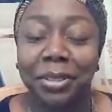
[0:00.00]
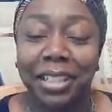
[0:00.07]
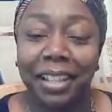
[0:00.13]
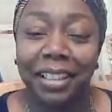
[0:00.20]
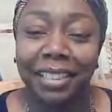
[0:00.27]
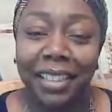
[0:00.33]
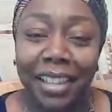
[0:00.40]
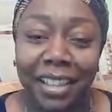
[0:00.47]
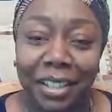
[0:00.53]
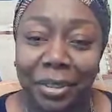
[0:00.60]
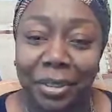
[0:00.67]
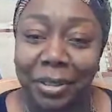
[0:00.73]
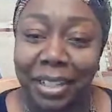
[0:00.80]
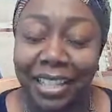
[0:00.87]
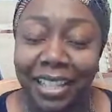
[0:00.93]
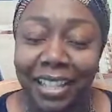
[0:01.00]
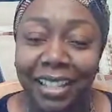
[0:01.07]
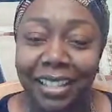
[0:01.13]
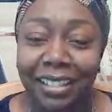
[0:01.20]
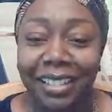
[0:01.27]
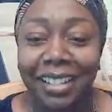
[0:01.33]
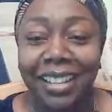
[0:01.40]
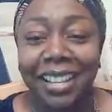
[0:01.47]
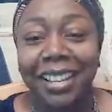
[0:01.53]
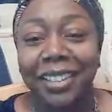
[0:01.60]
And I thank you again